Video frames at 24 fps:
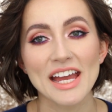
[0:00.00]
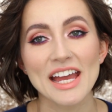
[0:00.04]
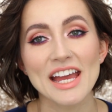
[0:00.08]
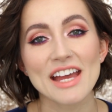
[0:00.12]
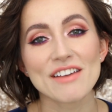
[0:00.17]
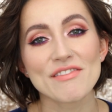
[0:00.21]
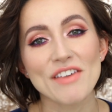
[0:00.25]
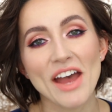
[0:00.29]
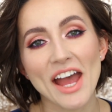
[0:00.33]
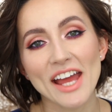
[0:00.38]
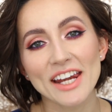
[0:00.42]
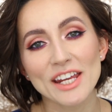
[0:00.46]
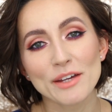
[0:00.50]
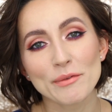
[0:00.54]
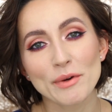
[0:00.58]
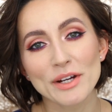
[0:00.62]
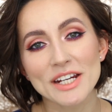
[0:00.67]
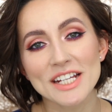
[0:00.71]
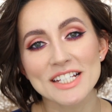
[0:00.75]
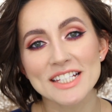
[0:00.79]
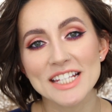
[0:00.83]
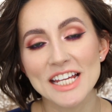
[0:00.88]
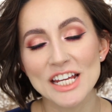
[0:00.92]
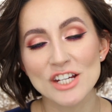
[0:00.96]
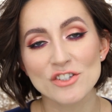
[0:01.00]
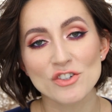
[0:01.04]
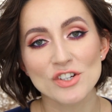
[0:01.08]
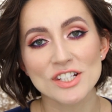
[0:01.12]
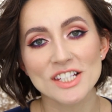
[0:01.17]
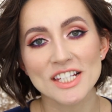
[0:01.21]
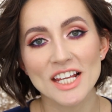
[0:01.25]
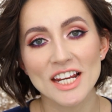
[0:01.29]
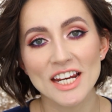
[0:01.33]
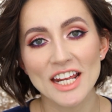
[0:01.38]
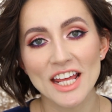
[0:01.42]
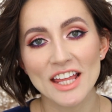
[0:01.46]
If anyone is
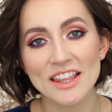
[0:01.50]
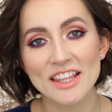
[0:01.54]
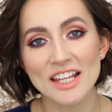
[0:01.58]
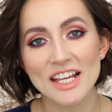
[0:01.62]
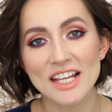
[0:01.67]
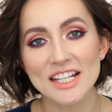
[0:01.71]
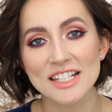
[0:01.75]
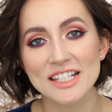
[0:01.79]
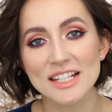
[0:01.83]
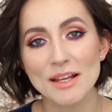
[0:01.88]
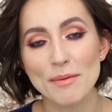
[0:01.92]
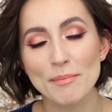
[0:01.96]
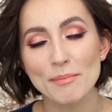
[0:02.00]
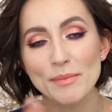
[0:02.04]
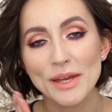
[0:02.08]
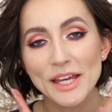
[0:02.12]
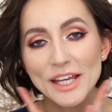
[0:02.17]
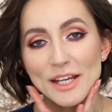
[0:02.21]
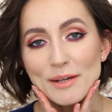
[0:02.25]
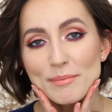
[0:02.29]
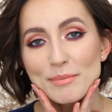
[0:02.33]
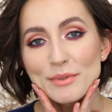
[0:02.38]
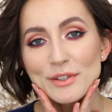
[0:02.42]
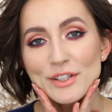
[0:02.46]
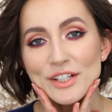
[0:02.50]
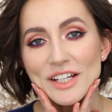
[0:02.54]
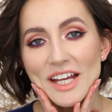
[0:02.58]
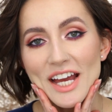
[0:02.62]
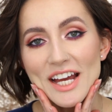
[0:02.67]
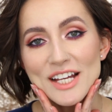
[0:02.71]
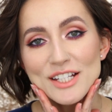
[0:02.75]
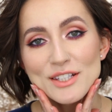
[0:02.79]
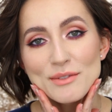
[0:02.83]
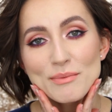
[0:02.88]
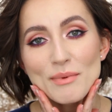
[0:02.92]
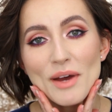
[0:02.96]
interested in this makeup look
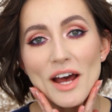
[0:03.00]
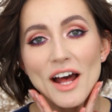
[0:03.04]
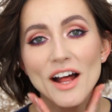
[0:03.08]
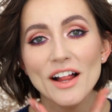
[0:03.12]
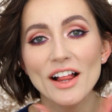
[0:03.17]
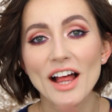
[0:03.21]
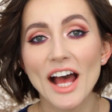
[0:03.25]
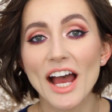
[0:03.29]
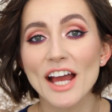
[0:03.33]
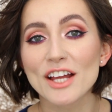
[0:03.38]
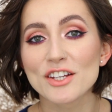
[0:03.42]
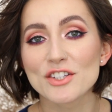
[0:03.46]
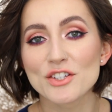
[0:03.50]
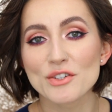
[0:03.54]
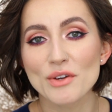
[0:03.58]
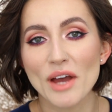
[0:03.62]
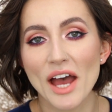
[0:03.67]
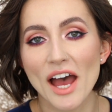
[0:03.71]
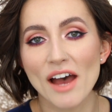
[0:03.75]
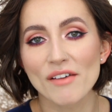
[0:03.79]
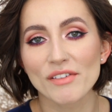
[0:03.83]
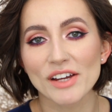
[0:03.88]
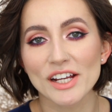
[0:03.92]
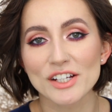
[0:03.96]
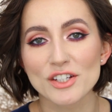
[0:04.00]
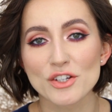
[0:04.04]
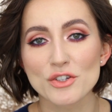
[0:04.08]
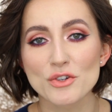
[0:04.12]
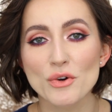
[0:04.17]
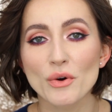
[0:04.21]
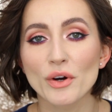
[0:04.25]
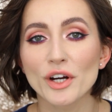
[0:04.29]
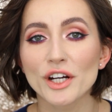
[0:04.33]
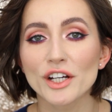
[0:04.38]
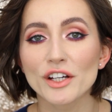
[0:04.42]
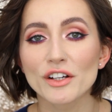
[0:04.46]
as well, I do have a
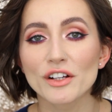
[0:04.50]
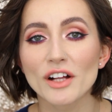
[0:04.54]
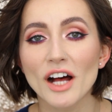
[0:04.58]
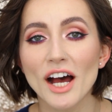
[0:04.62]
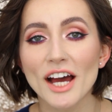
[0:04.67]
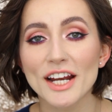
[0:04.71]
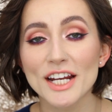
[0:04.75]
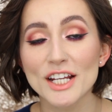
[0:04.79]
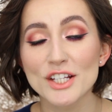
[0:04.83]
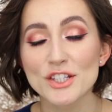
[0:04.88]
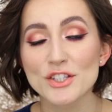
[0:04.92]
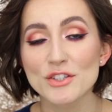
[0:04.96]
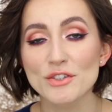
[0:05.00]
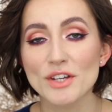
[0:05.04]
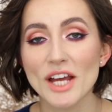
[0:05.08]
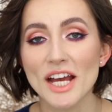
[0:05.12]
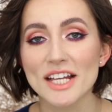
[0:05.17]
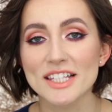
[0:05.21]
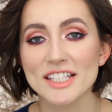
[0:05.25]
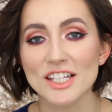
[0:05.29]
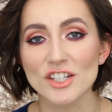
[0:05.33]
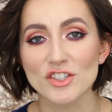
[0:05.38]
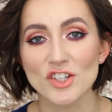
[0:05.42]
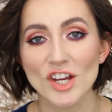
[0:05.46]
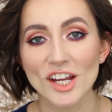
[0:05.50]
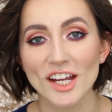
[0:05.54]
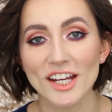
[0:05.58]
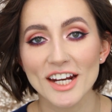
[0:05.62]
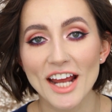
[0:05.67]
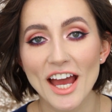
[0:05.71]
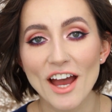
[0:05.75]
tutorial on it so you guys can check it